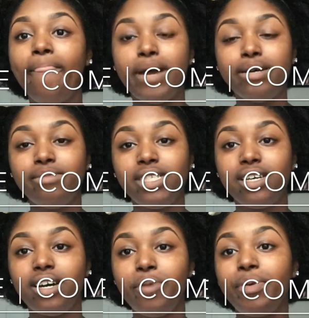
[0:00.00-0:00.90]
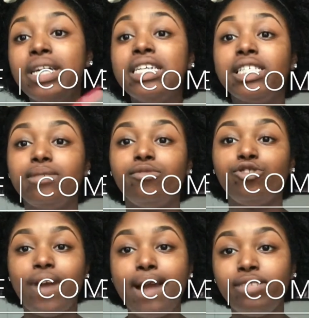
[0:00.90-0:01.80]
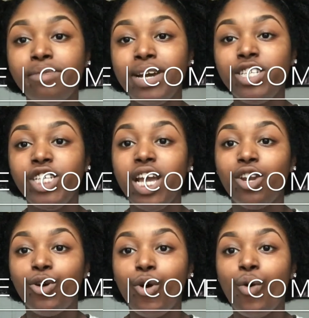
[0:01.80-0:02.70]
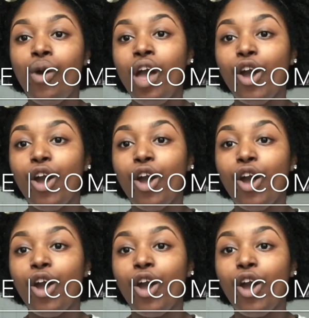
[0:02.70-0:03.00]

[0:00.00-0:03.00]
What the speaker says: thumbs up, subscribe to my channel,